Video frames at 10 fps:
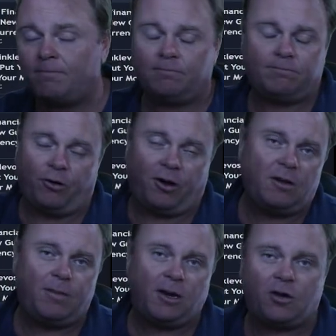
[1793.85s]
put it into
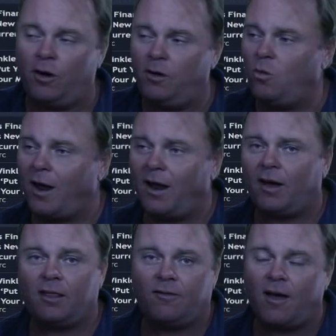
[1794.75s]
Bitcoin, whatever
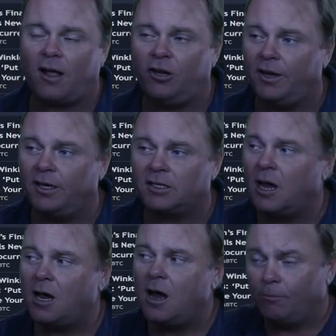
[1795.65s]
the value is,
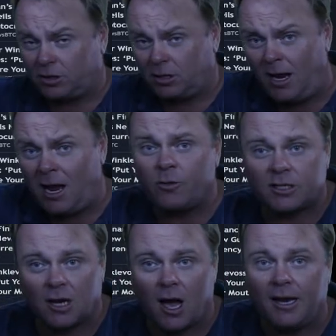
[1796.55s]
put some NEO
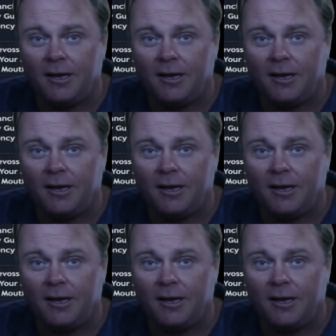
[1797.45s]
aside,